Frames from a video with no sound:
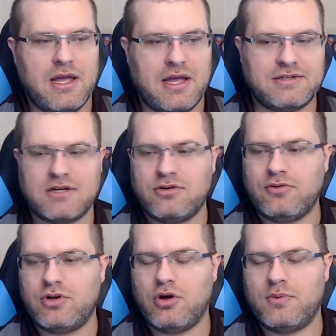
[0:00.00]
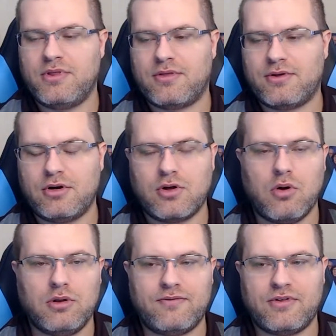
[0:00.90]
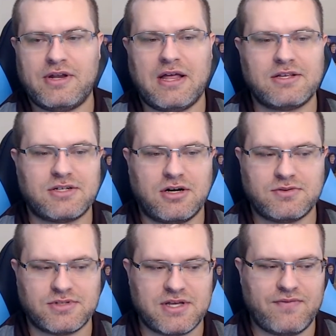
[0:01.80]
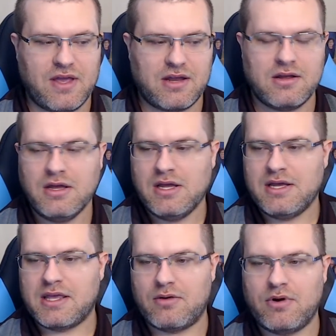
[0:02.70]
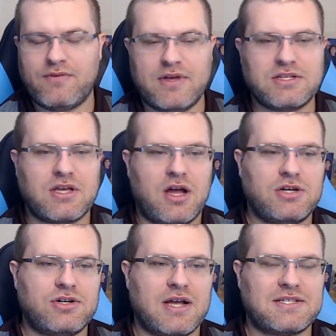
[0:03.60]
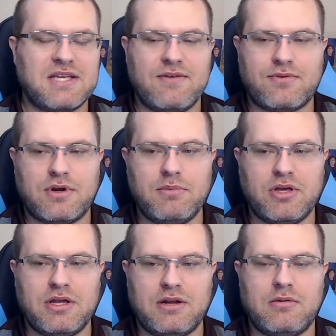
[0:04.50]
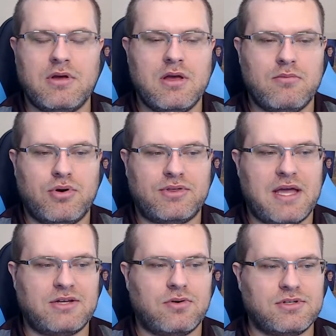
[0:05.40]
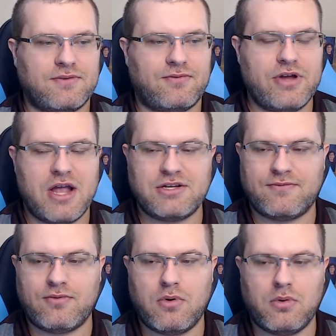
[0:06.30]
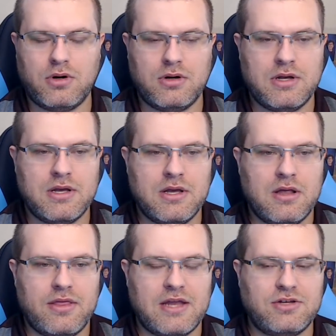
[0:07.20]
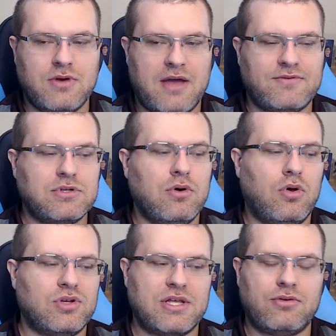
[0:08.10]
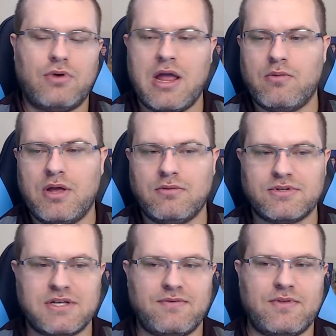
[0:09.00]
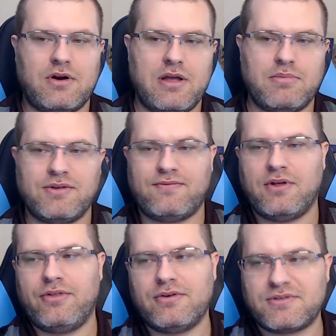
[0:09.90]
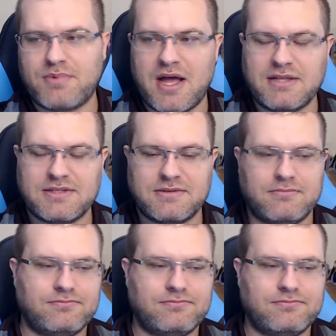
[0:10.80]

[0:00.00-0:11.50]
Anton Khudobin, the third goalie for the Dallas Stars, we'll see if they can get rid of his contract, save $3 million, and put that towards a free agent forward. They do have 2 holes on the right wing. We'll see if they're able to fill those spots.